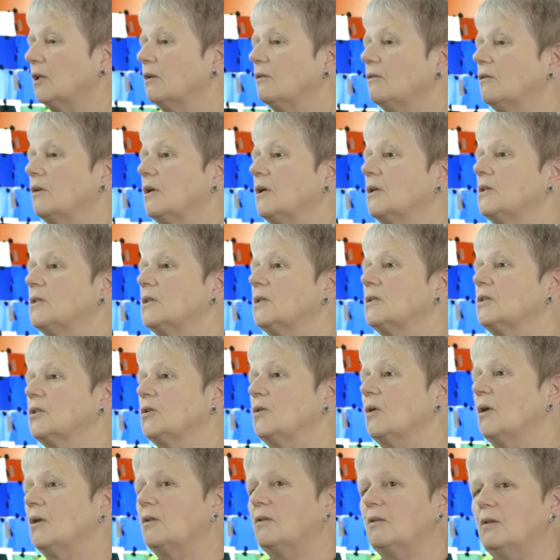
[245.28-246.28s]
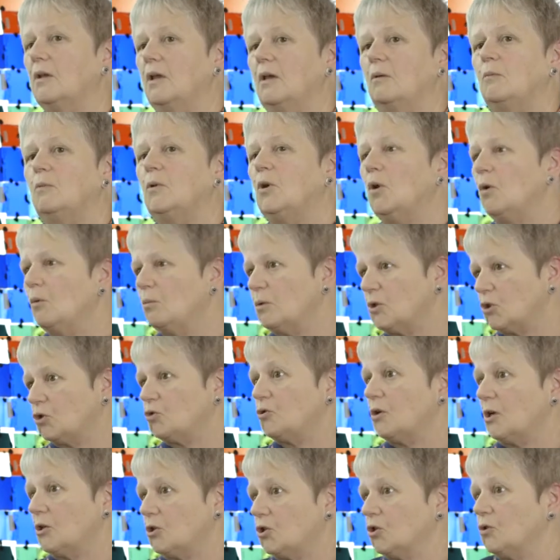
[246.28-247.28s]
at things. So I will always
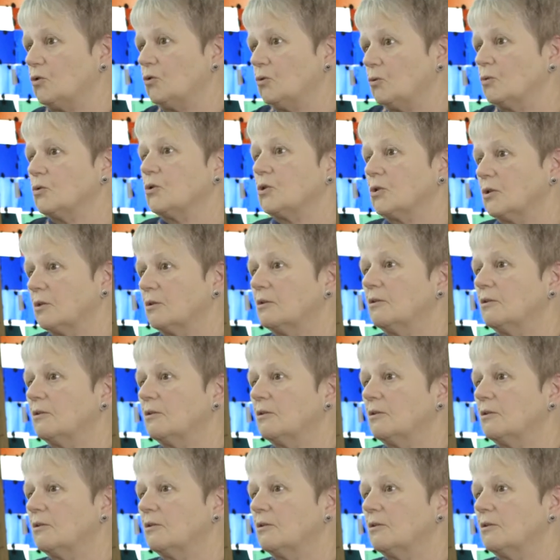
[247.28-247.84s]
treasure those.